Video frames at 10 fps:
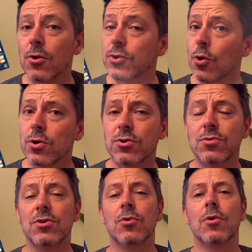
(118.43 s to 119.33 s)
Core 2
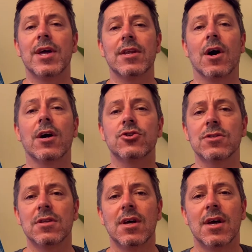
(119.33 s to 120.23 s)
Duo at an
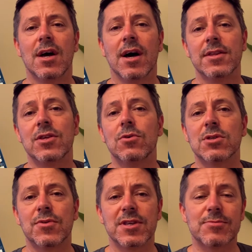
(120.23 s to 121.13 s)
auction to use
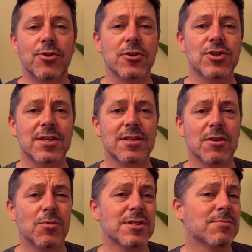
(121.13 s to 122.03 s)
for this project. It
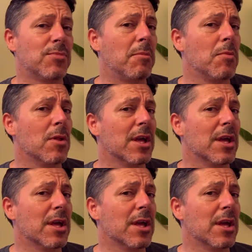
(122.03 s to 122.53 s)
was probably